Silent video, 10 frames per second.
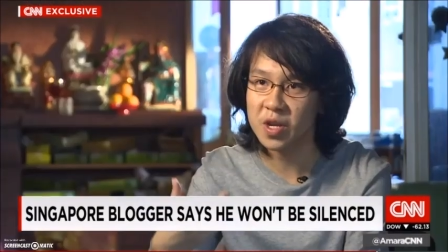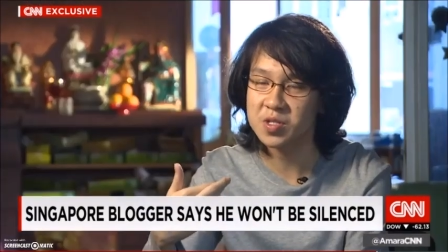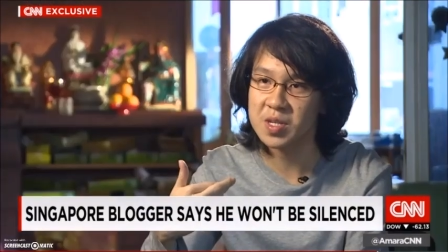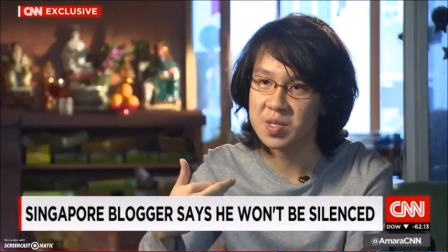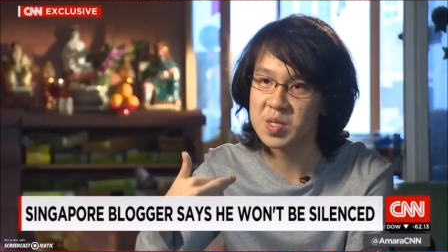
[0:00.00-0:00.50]
who
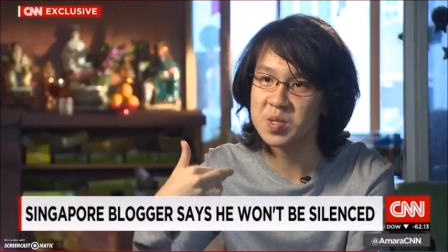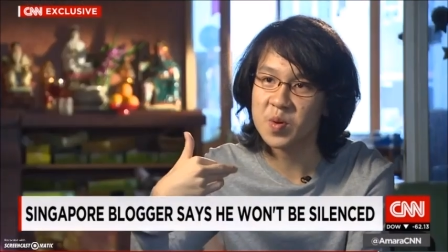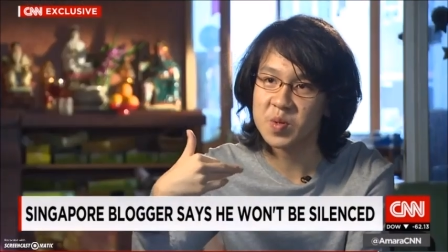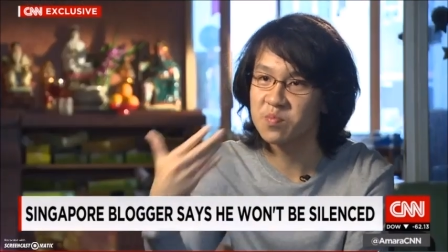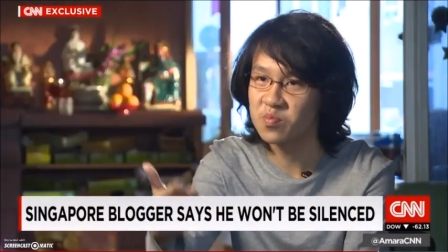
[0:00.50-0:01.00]
actually is
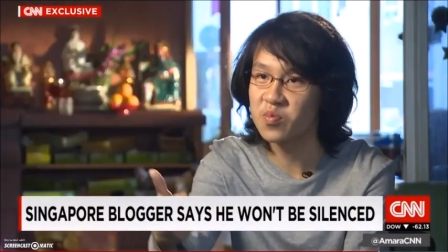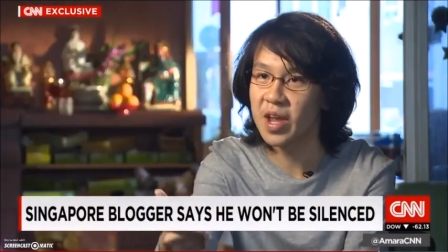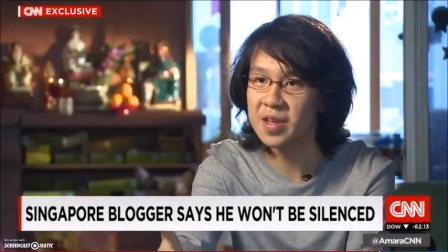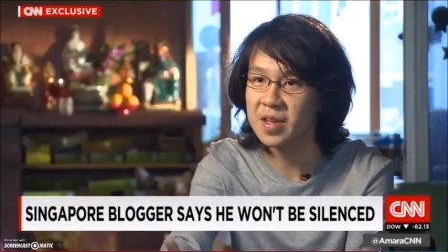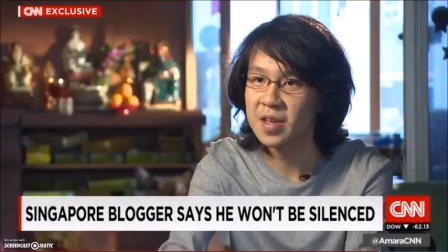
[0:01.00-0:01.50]
supposed to
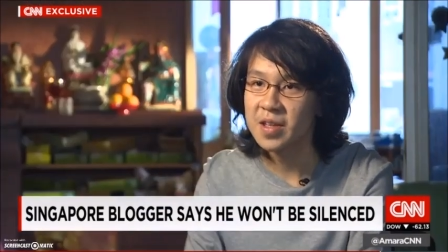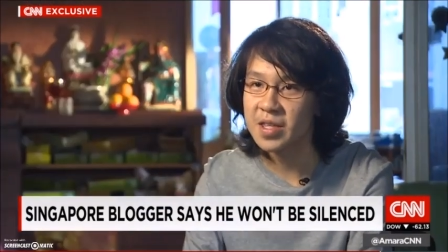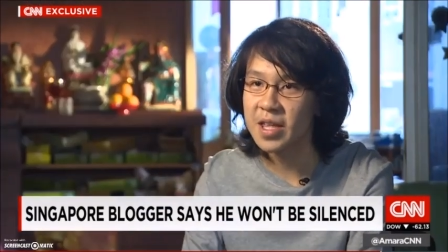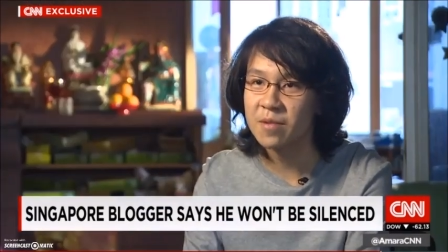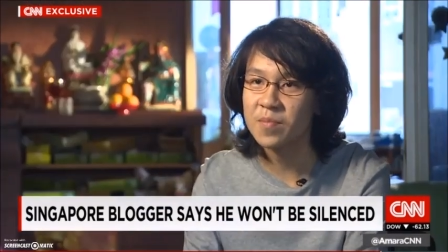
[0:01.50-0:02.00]
break
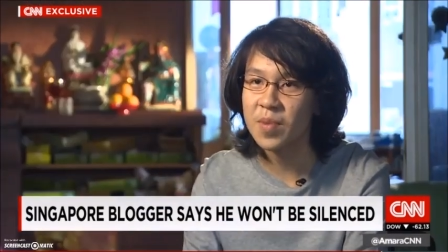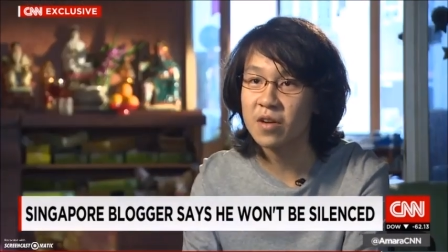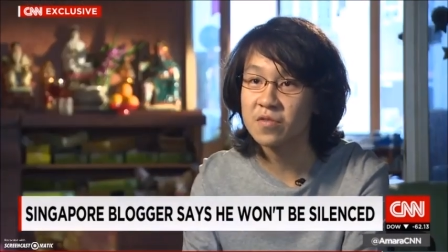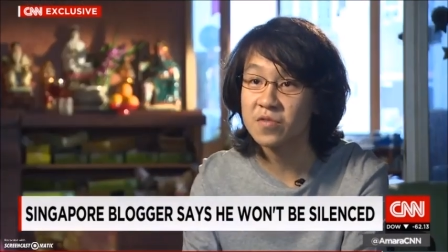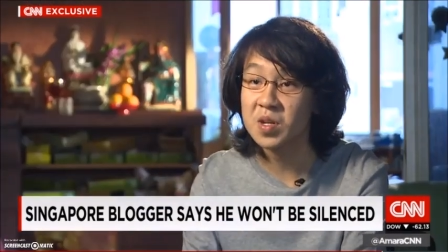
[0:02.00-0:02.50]
that
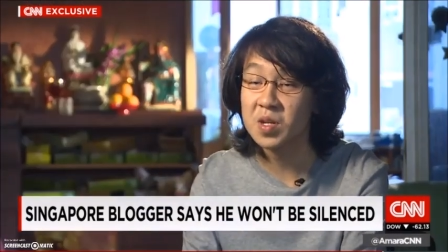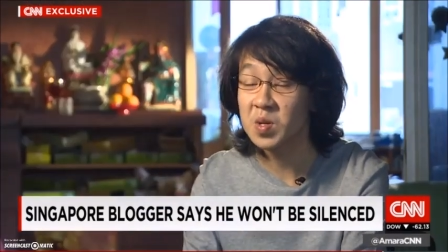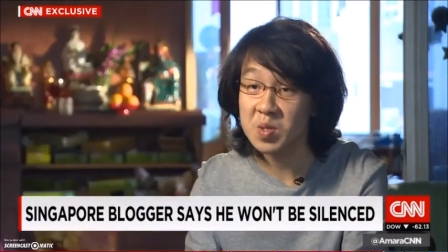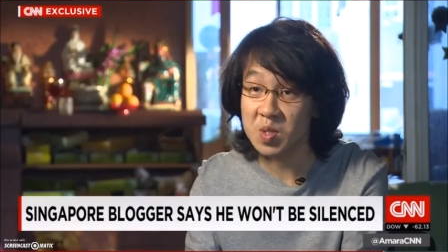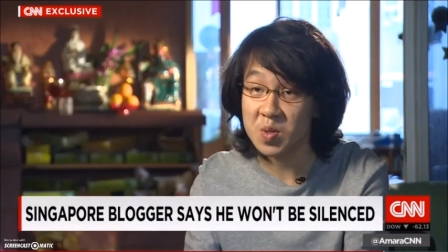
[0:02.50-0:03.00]
boundary,
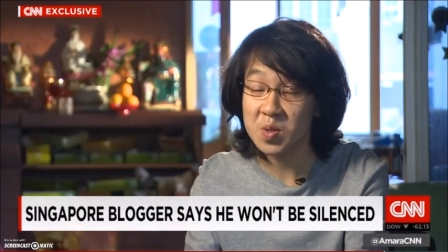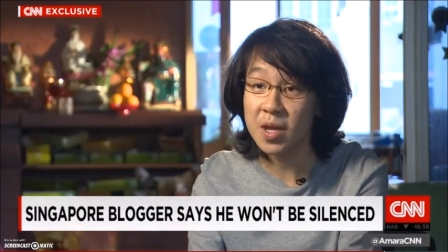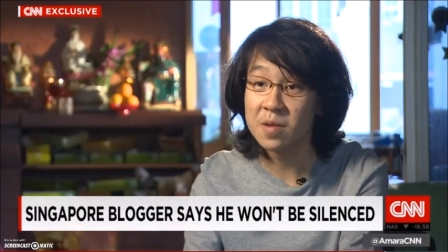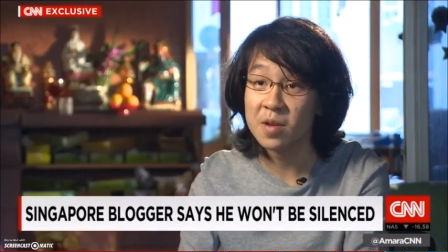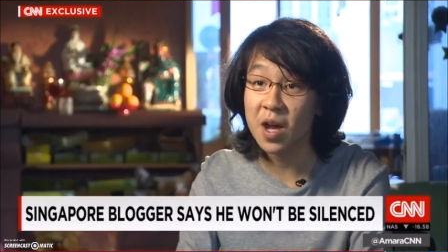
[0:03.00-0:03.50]
you know, so
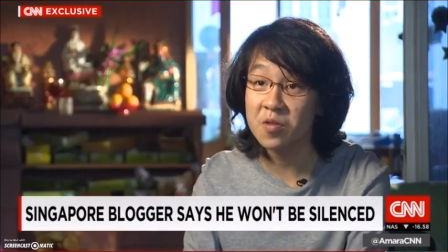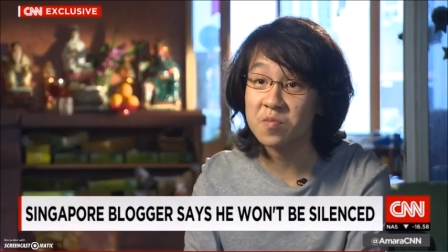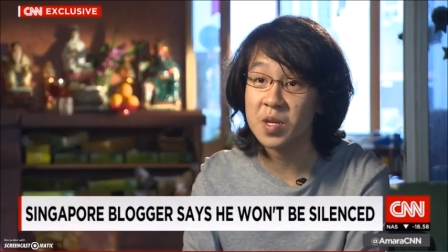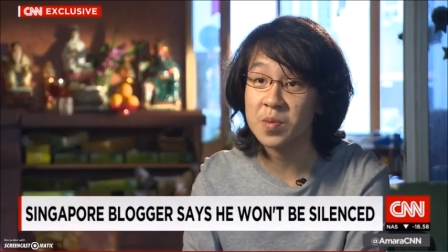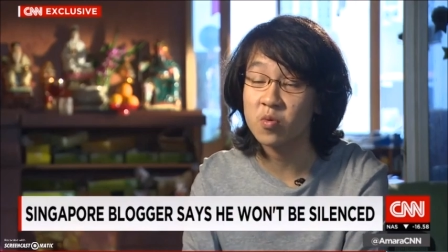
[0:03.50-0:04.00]
that
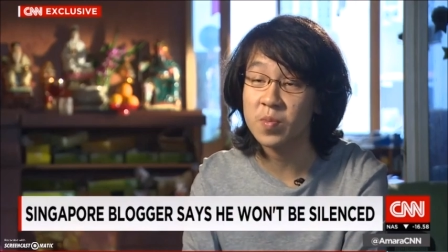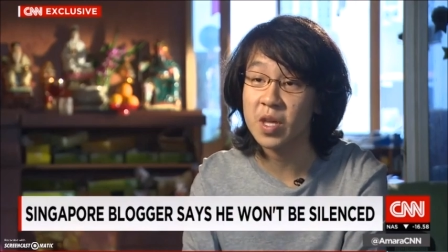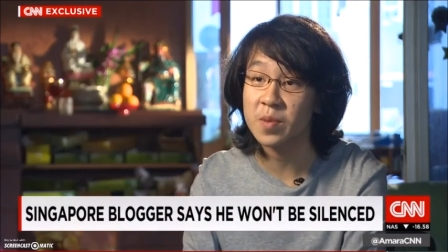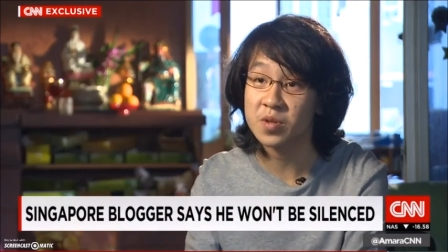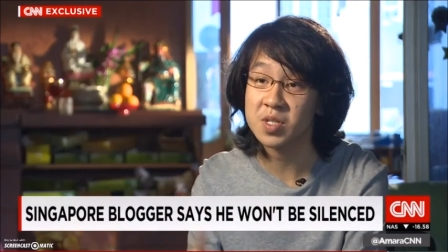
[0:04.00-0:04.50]
other people will
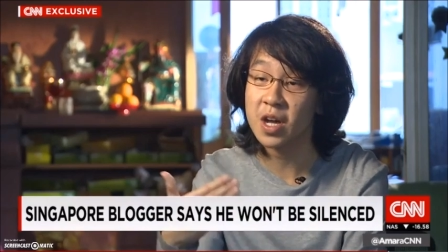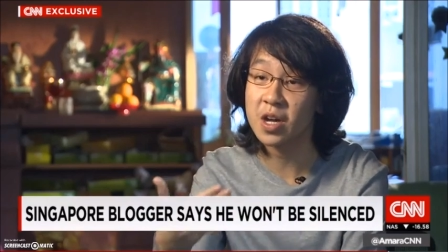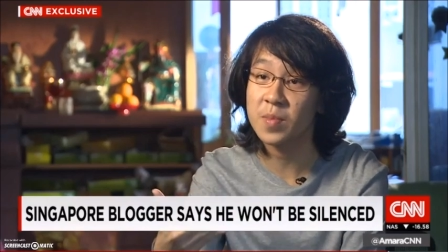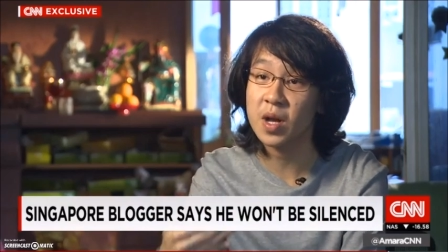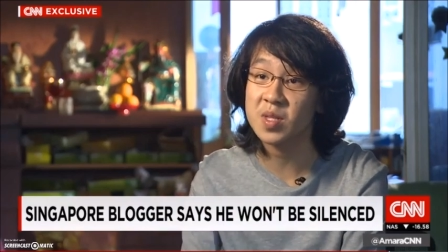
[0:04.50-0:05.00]
be able to
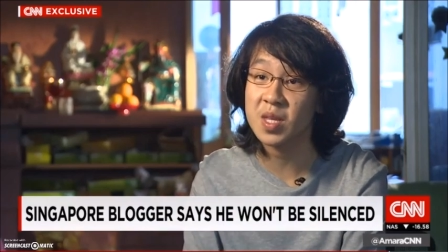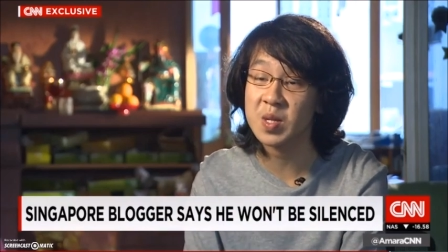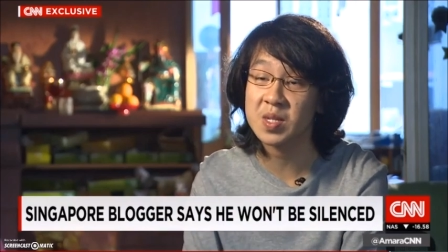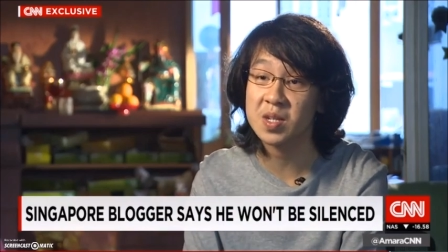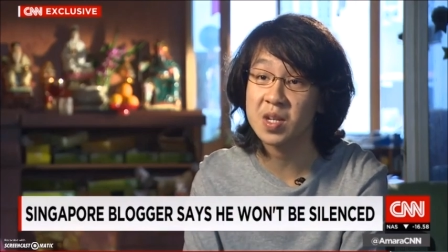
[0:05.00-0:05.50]
talk about
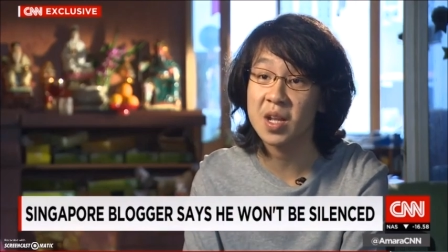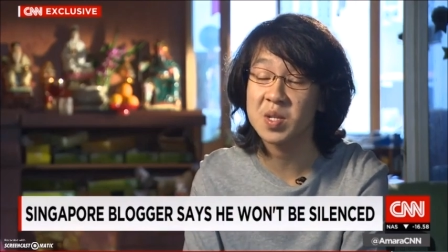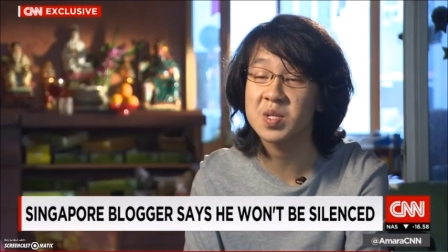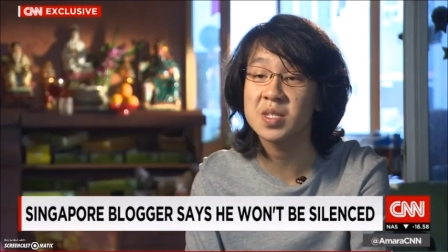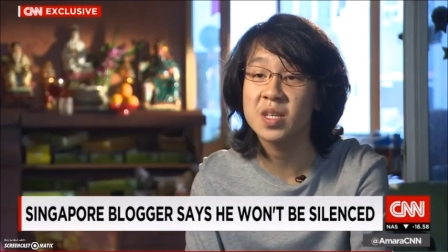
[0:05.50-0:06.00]
things in an
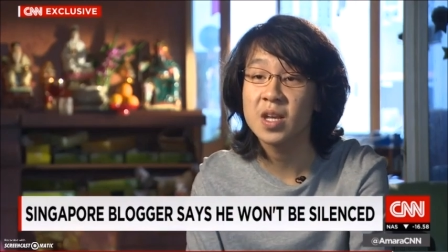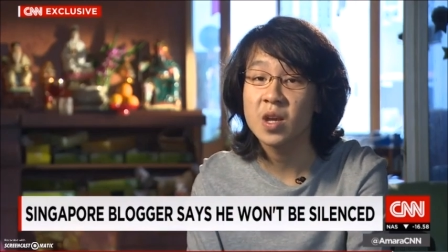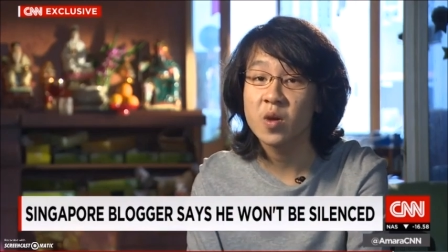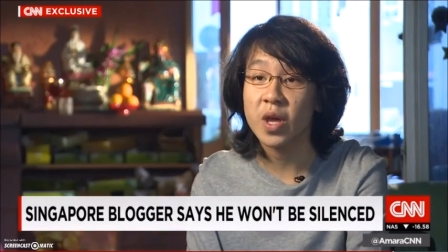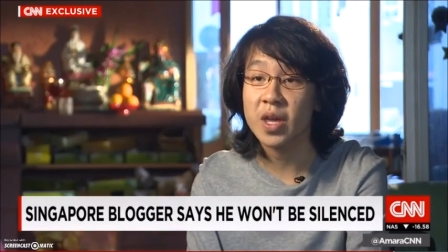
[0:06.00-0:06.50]
honest
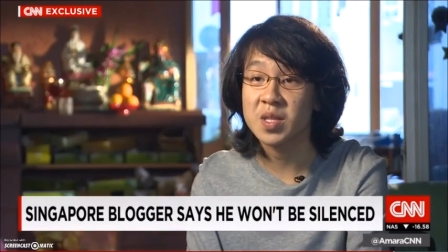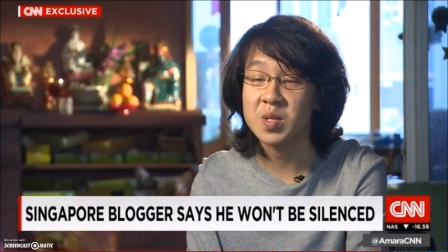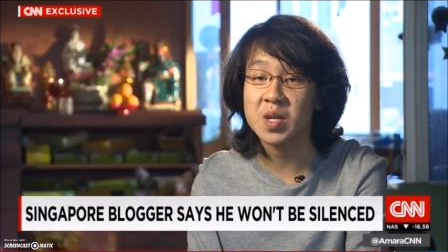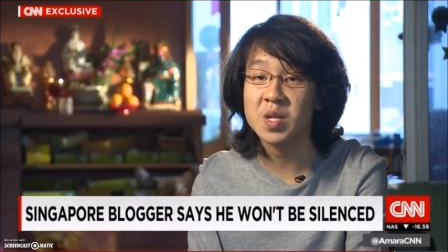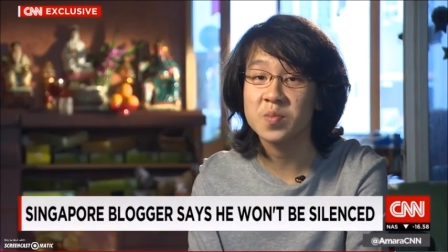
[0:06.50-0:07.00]
way and
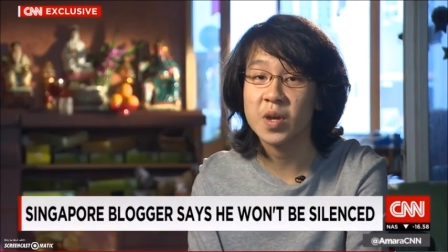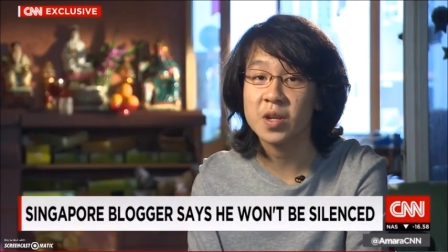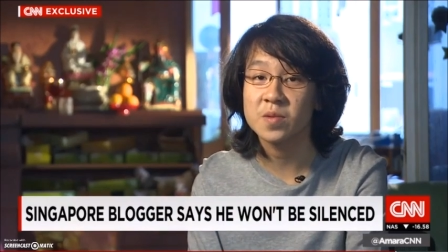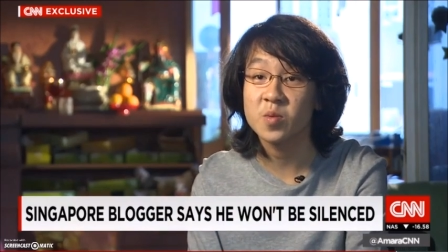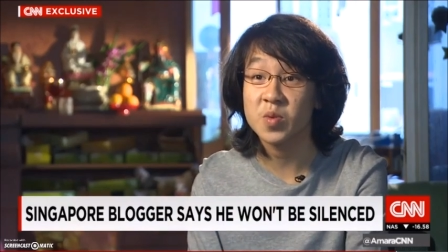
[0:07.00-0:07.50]
discuss
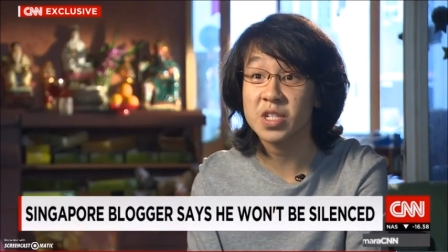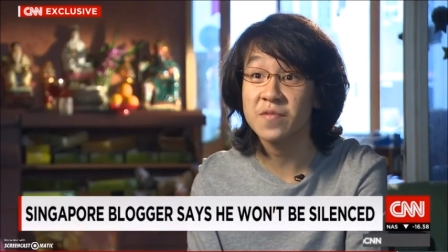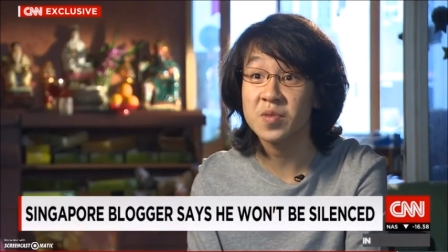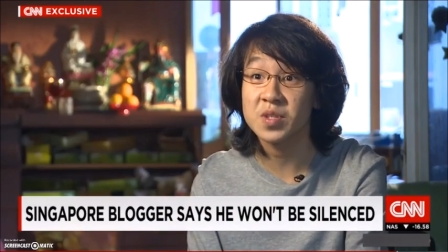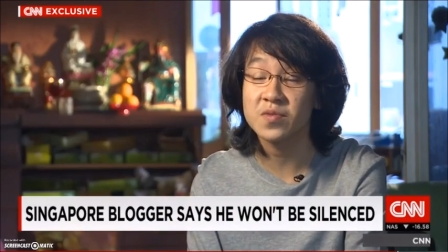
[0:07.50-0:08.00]
about it, which
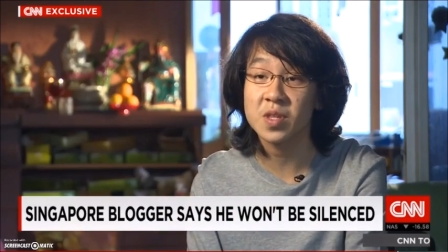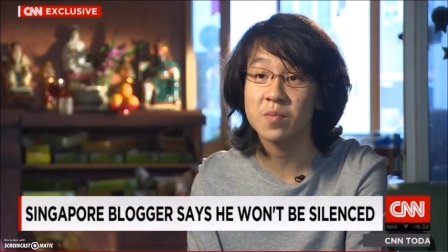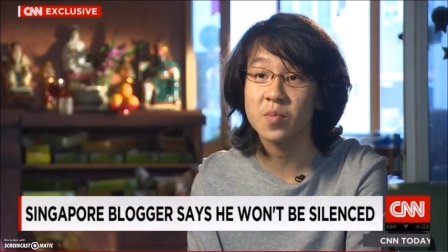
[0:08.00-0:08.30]
I feel is really